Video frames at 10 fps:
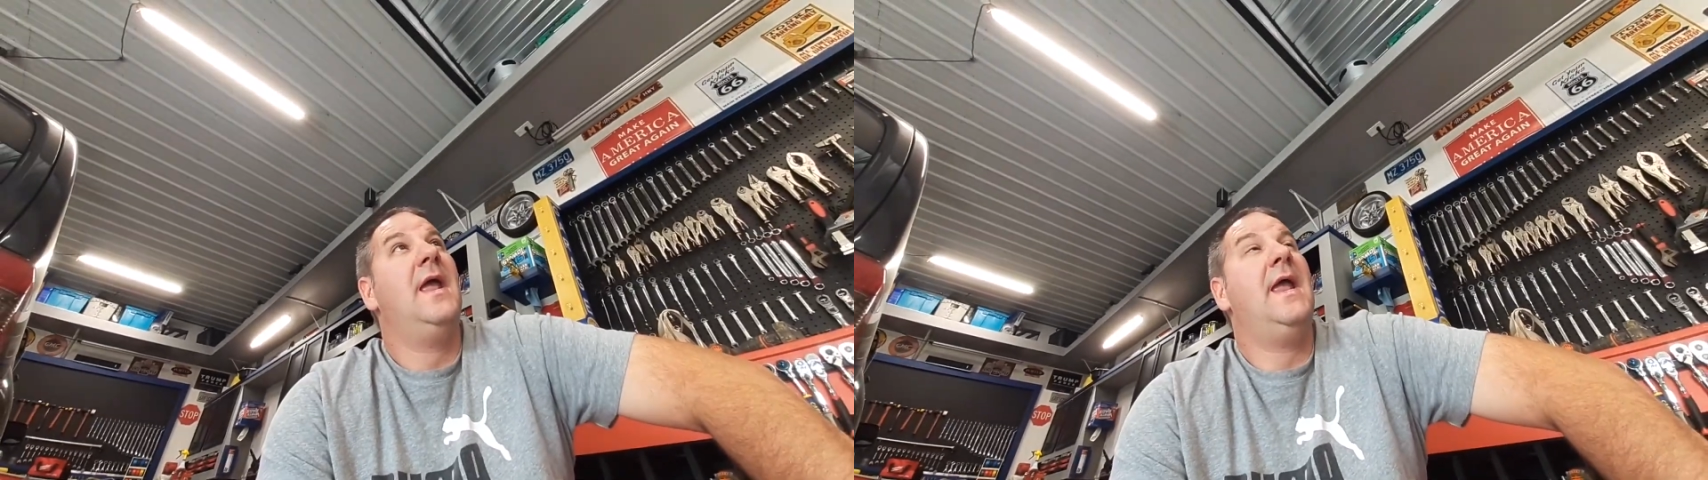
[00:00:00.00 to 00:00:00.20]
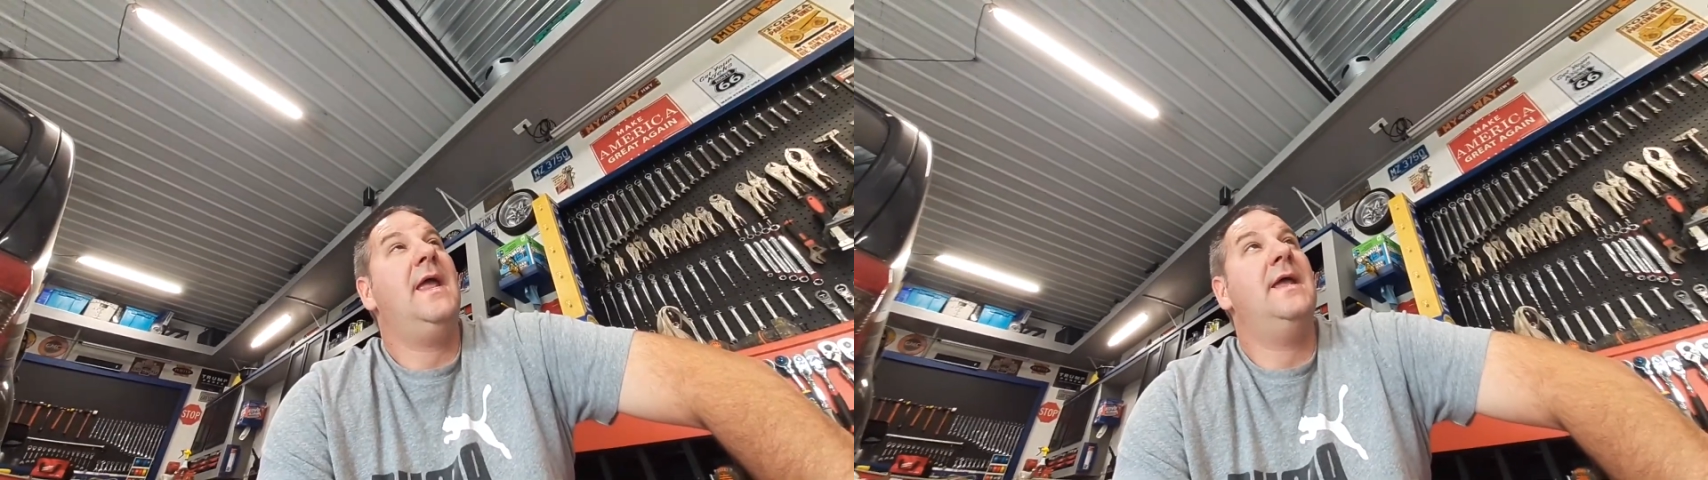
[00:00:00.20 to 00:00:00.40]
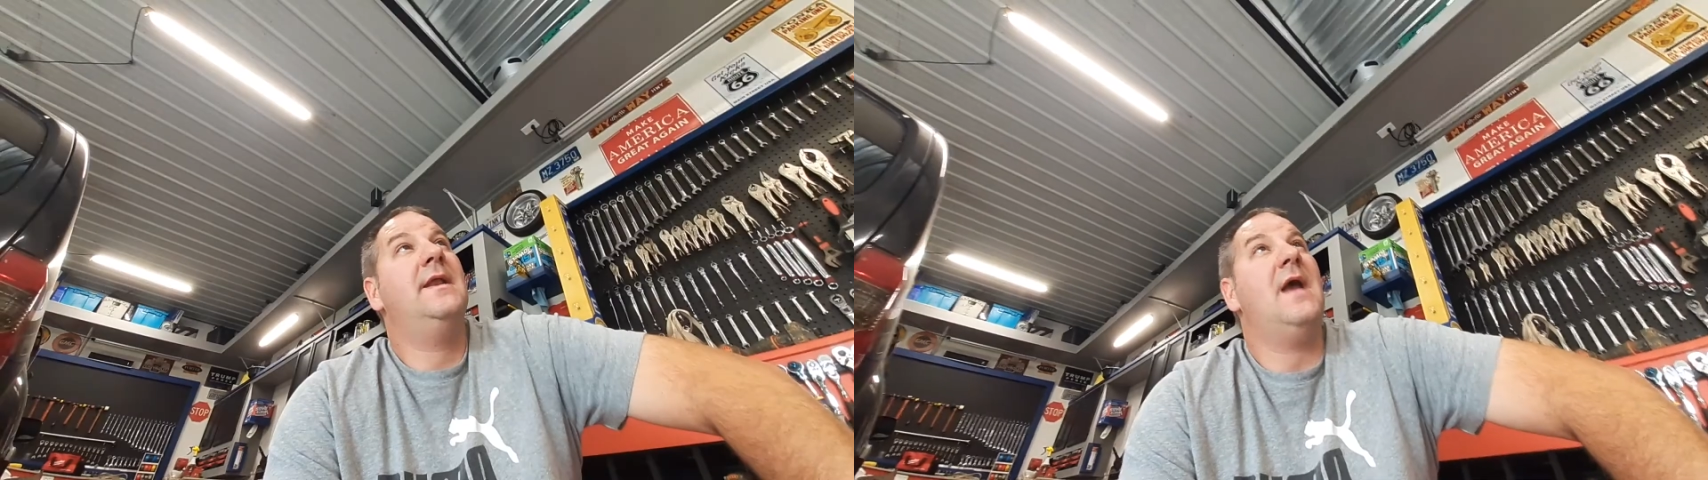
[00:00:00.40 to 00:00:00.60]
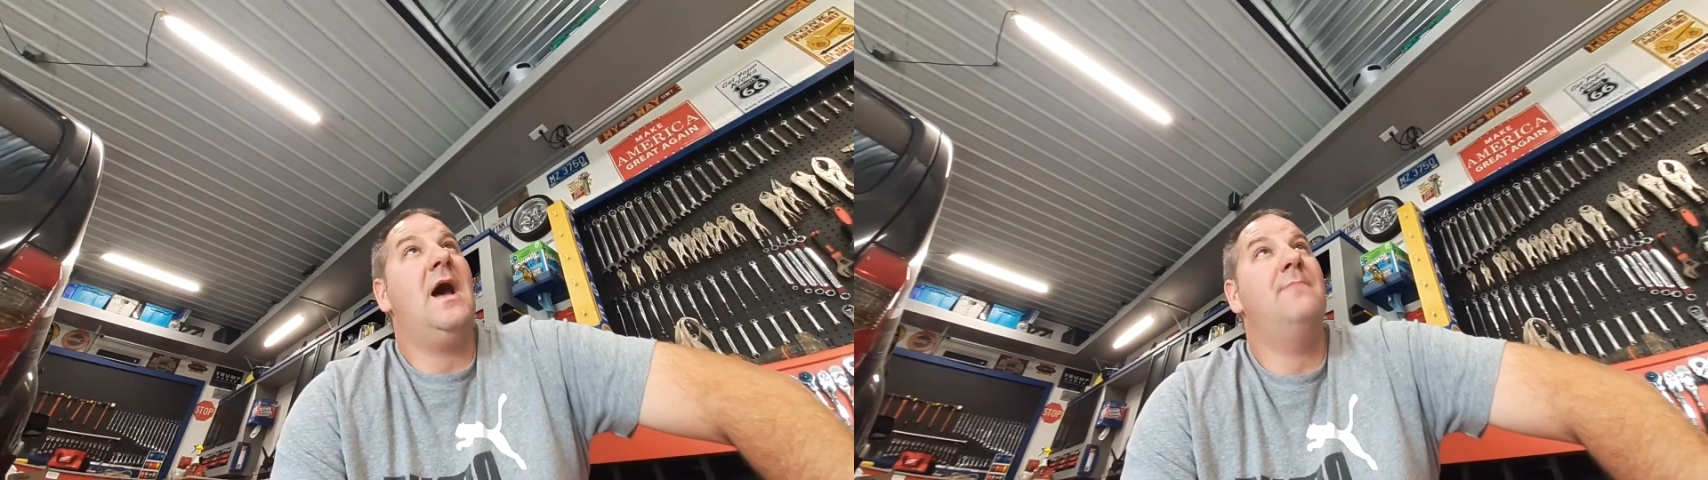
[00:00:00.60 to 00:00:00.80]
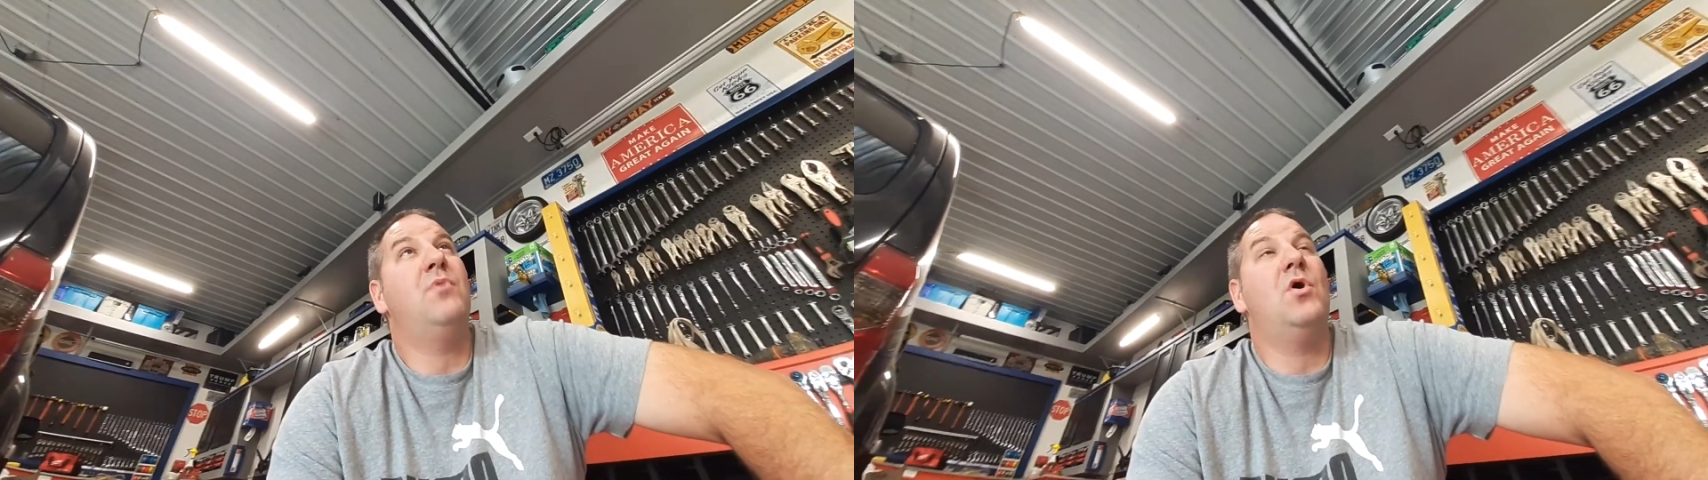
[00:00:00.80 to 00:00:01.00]
And
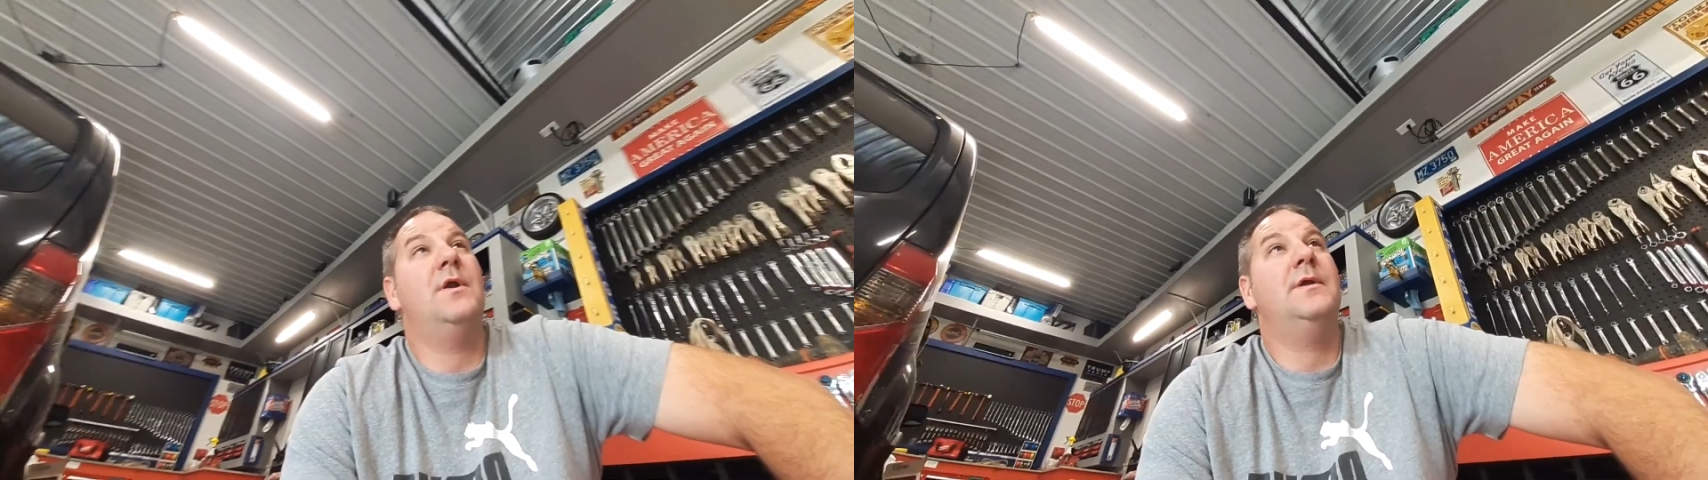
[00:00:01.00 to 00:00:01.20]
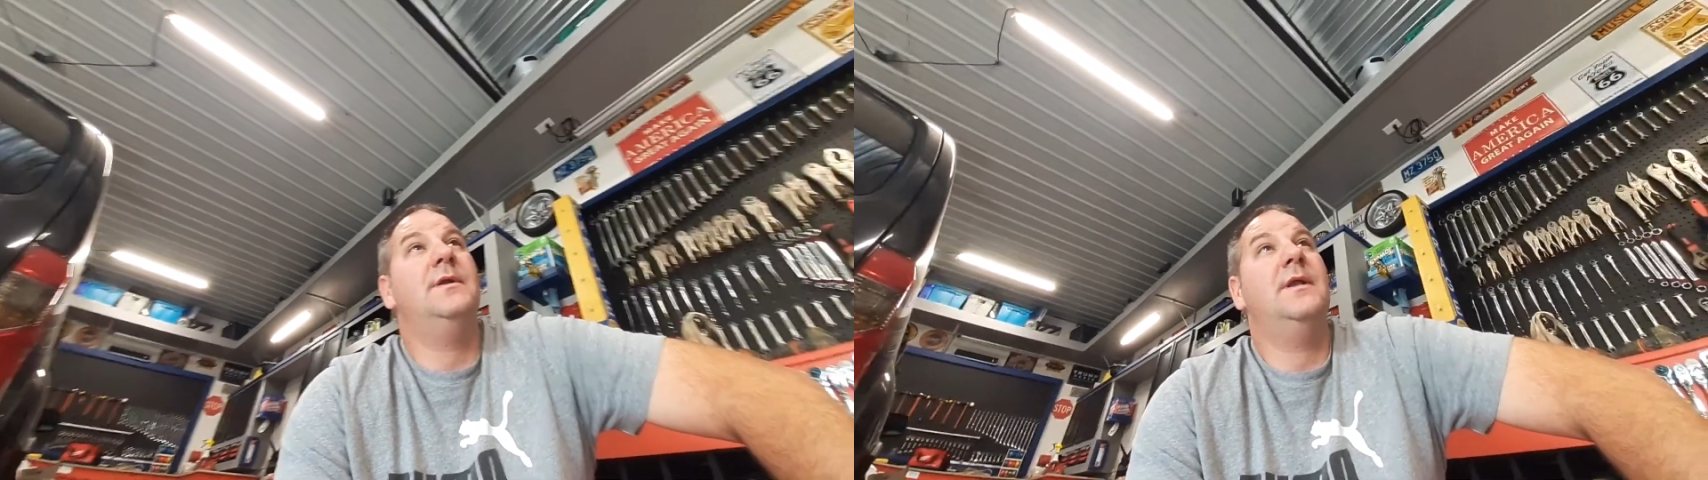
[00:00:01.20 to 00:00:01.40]
I bought it,